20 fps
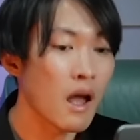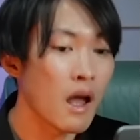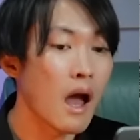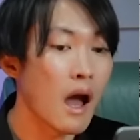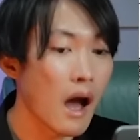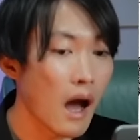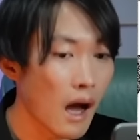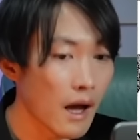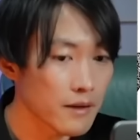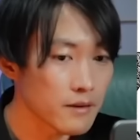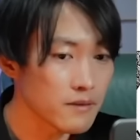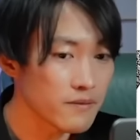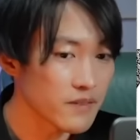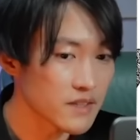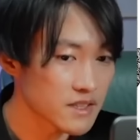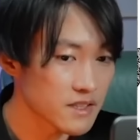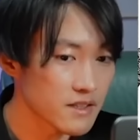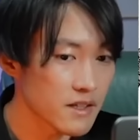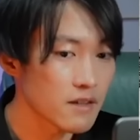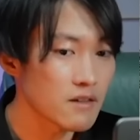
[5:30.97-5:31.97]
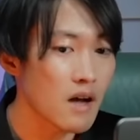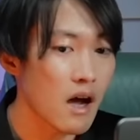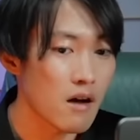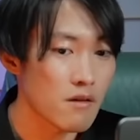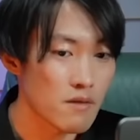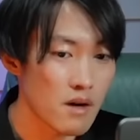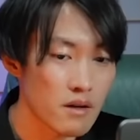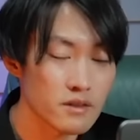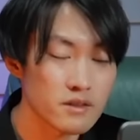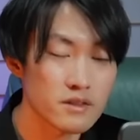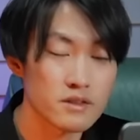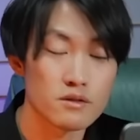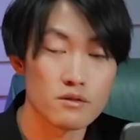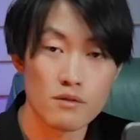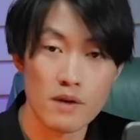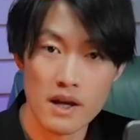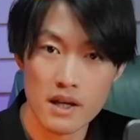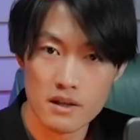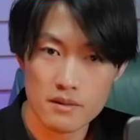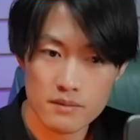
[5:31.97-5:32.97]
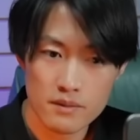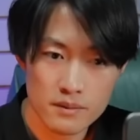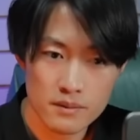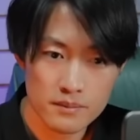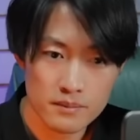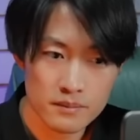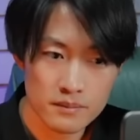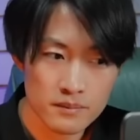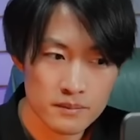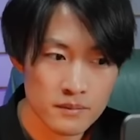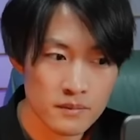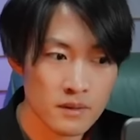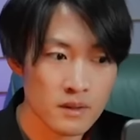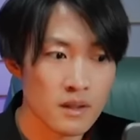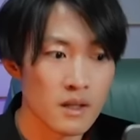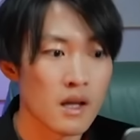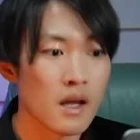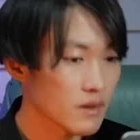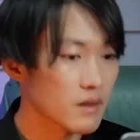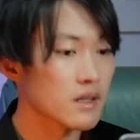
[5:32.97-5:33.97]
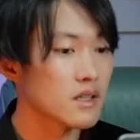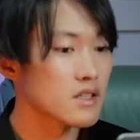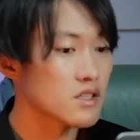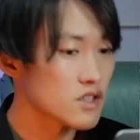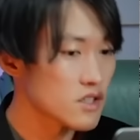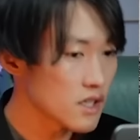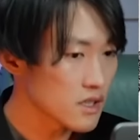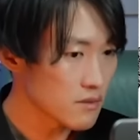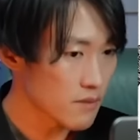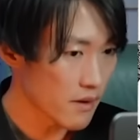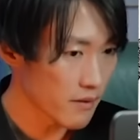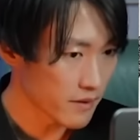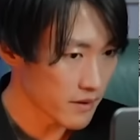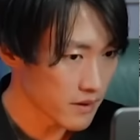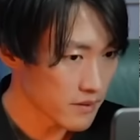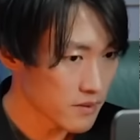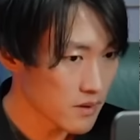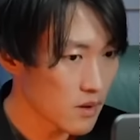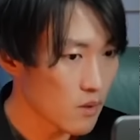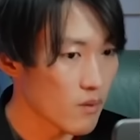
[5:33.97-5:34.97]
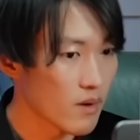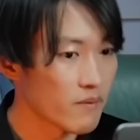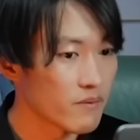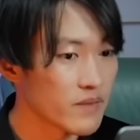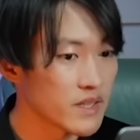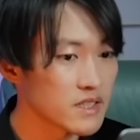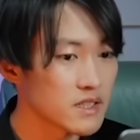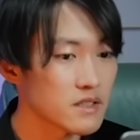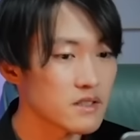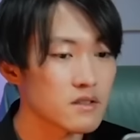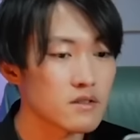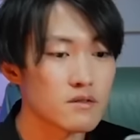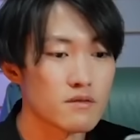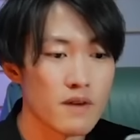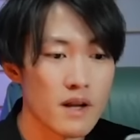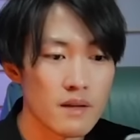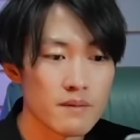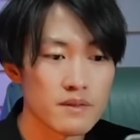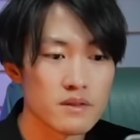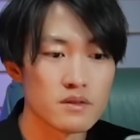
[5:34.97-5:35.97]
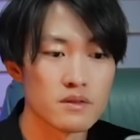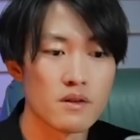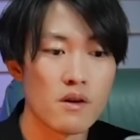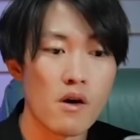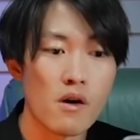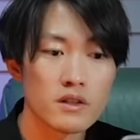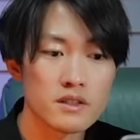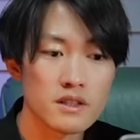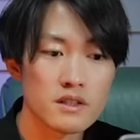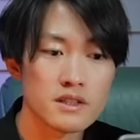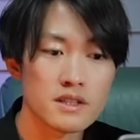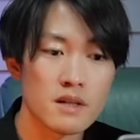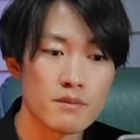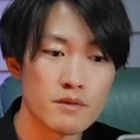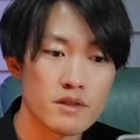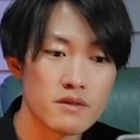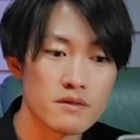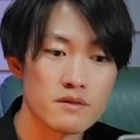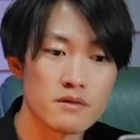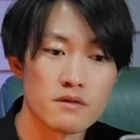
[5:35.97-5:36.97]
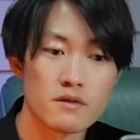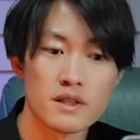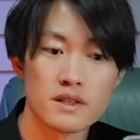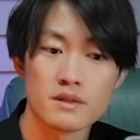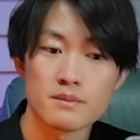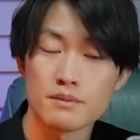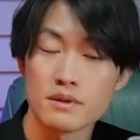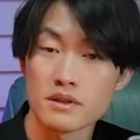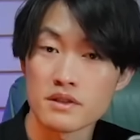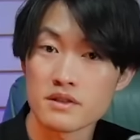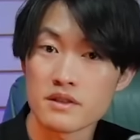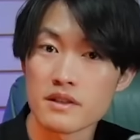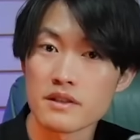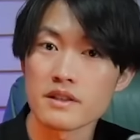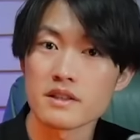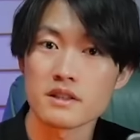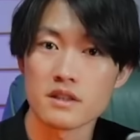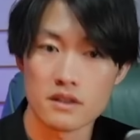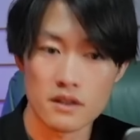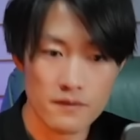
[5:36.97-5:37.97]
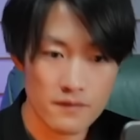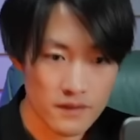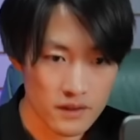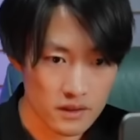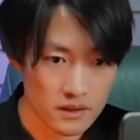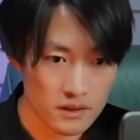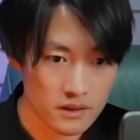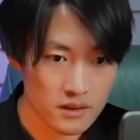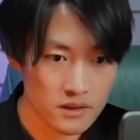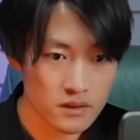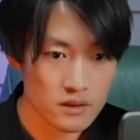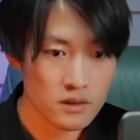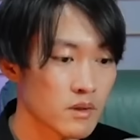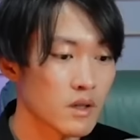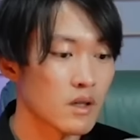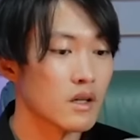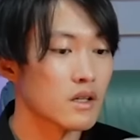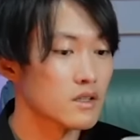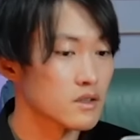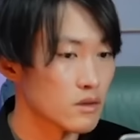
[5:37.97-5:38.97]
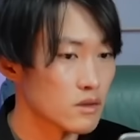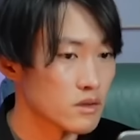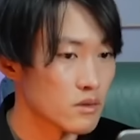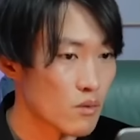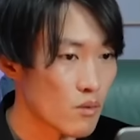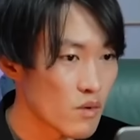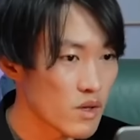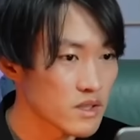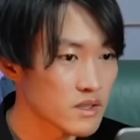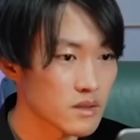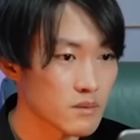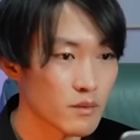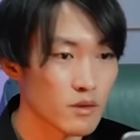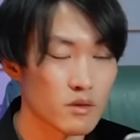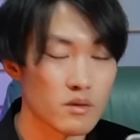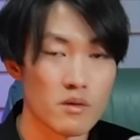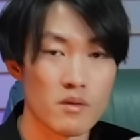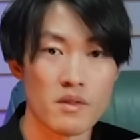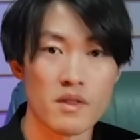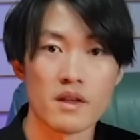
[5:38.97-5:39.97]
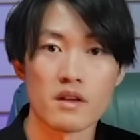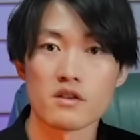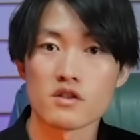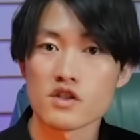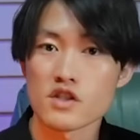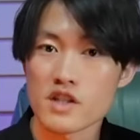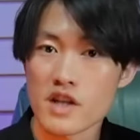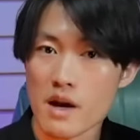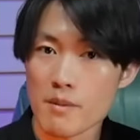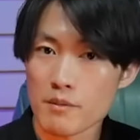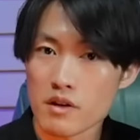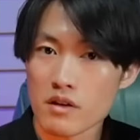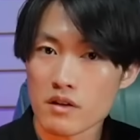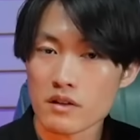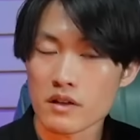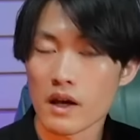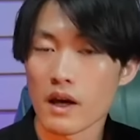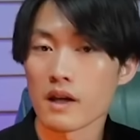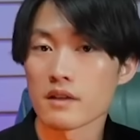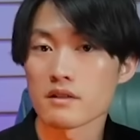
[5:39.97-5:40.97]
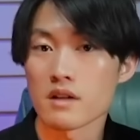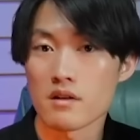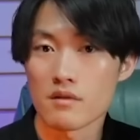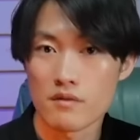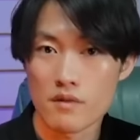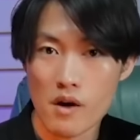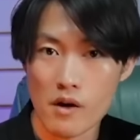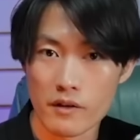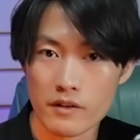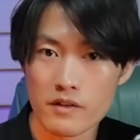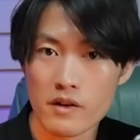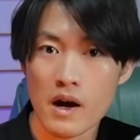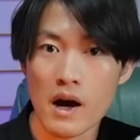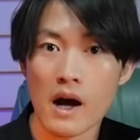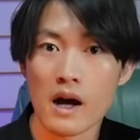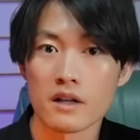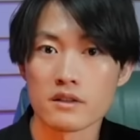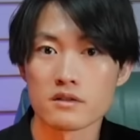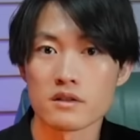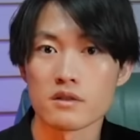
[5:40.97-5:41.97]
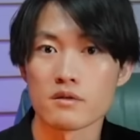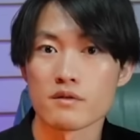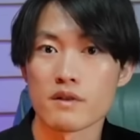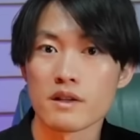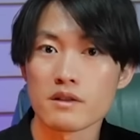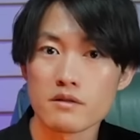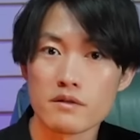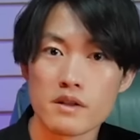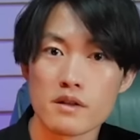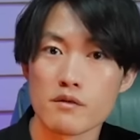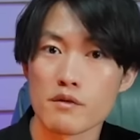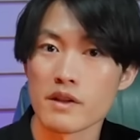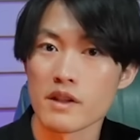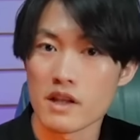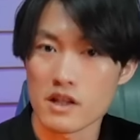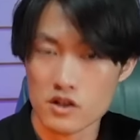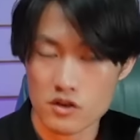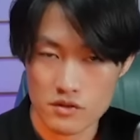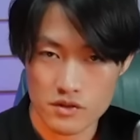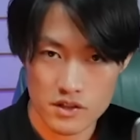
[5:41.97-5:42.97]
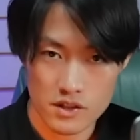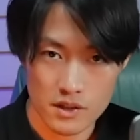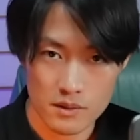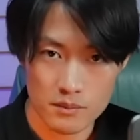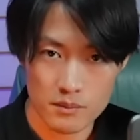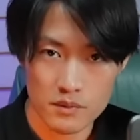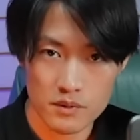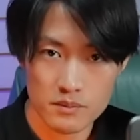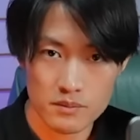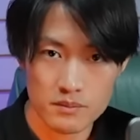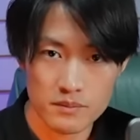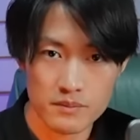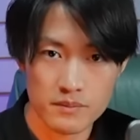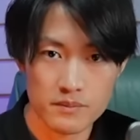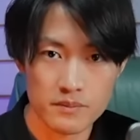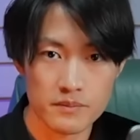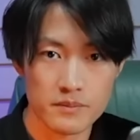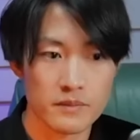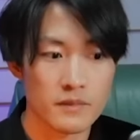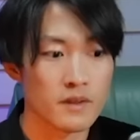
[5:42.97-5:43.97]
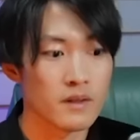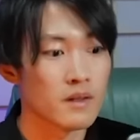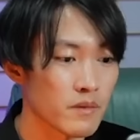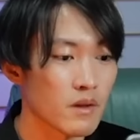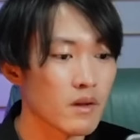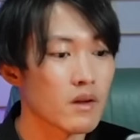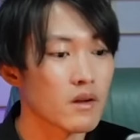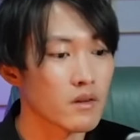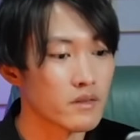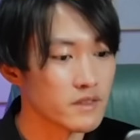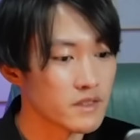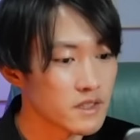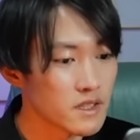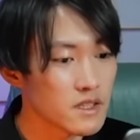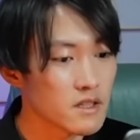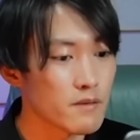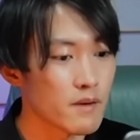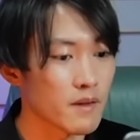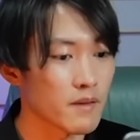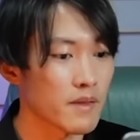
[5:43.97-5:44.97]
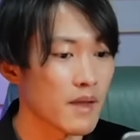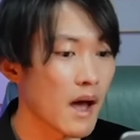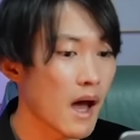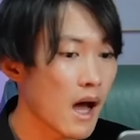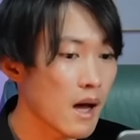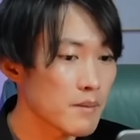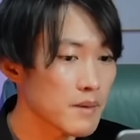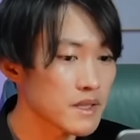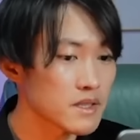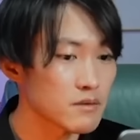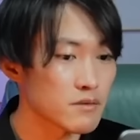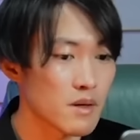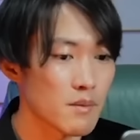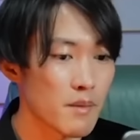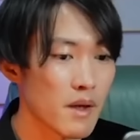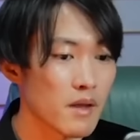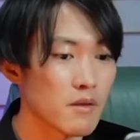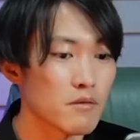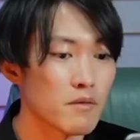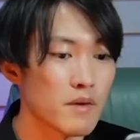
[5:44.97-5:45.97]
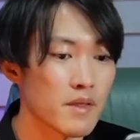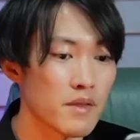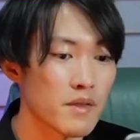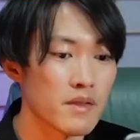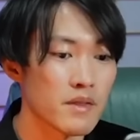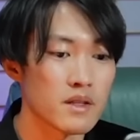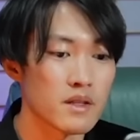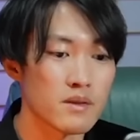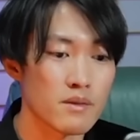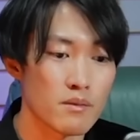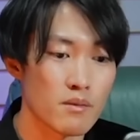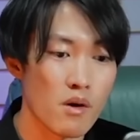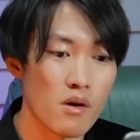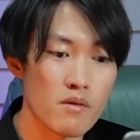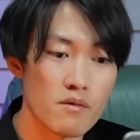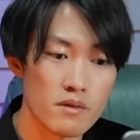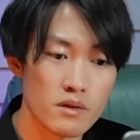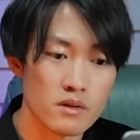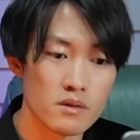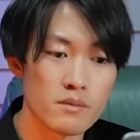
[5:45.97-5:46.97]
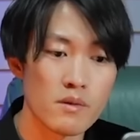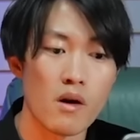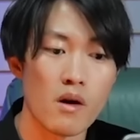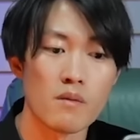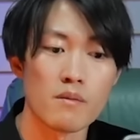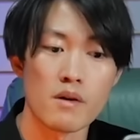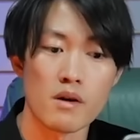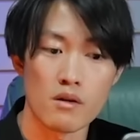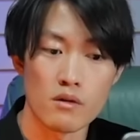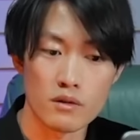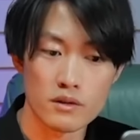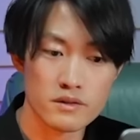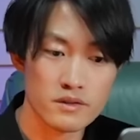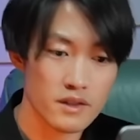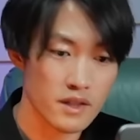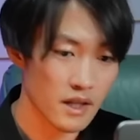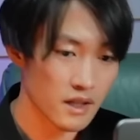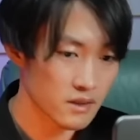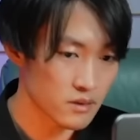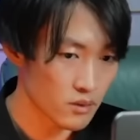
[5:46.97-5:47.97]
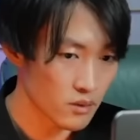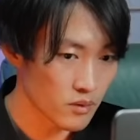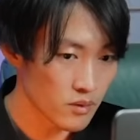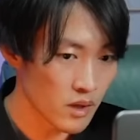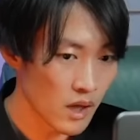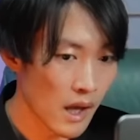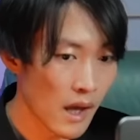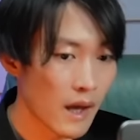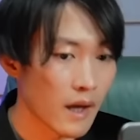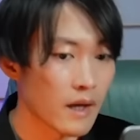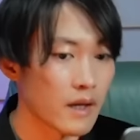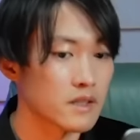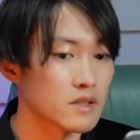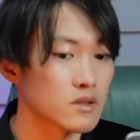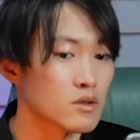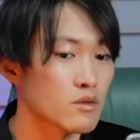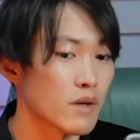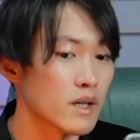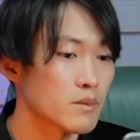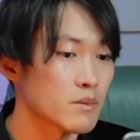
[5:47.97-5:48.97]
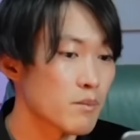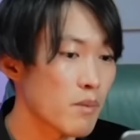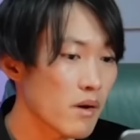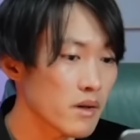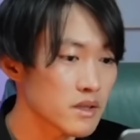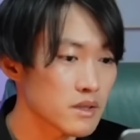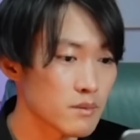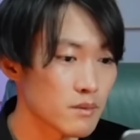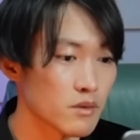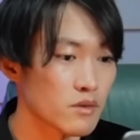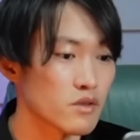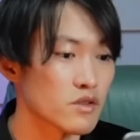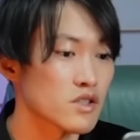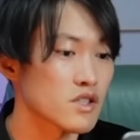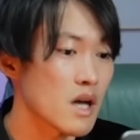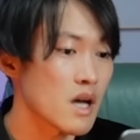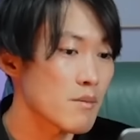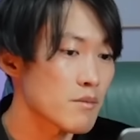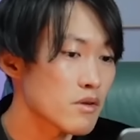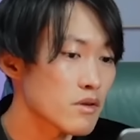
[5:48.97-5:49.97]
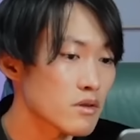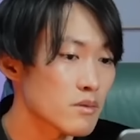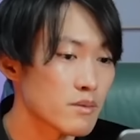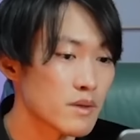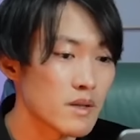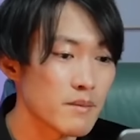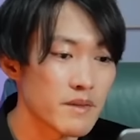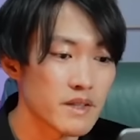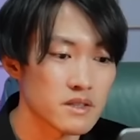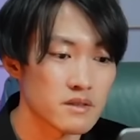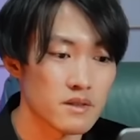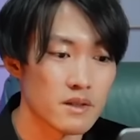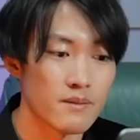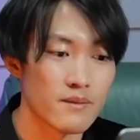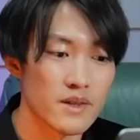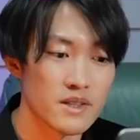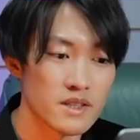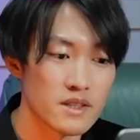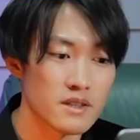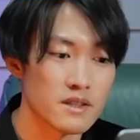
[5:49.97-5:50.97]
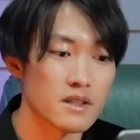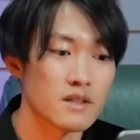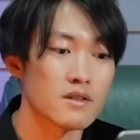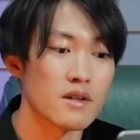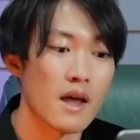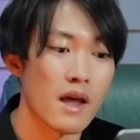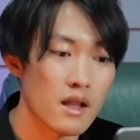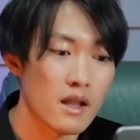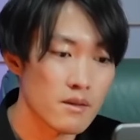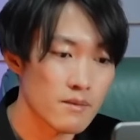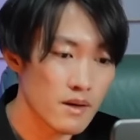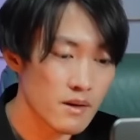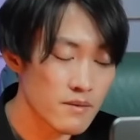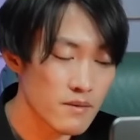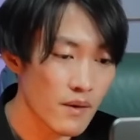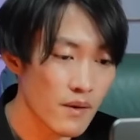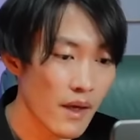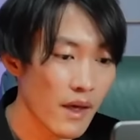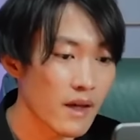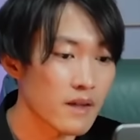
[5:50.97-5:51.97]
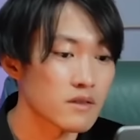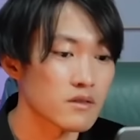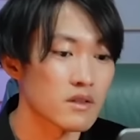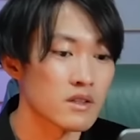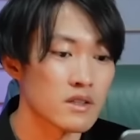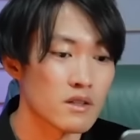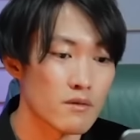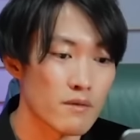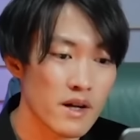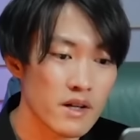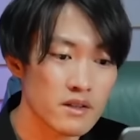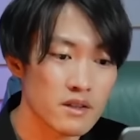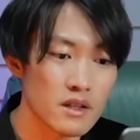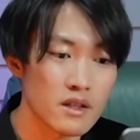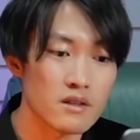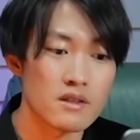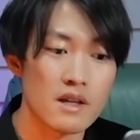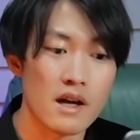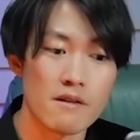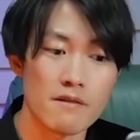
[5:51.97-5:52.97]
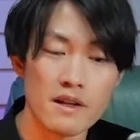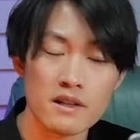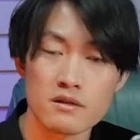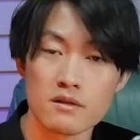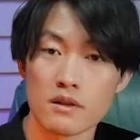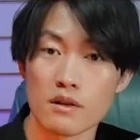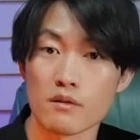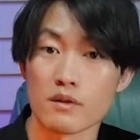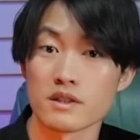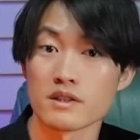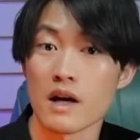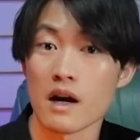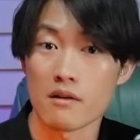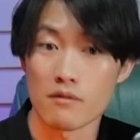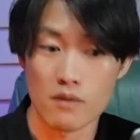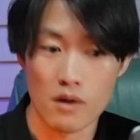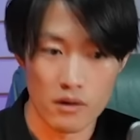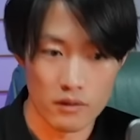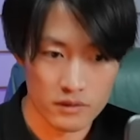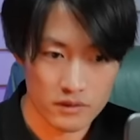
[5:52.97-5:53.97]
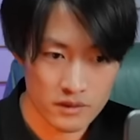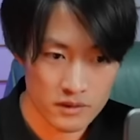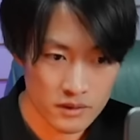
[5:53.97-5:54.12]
Are you visiting Harald's grave? Generally, one visits a grave to honor someone who was personally significant, so it's reasonable to think Shamrock and Harald had a friendly relationship. Considering the abbeys remain within the throne room of Orst Castle, it's quite possible Shamrock previously visited Elbaph and interacted directly with Harald.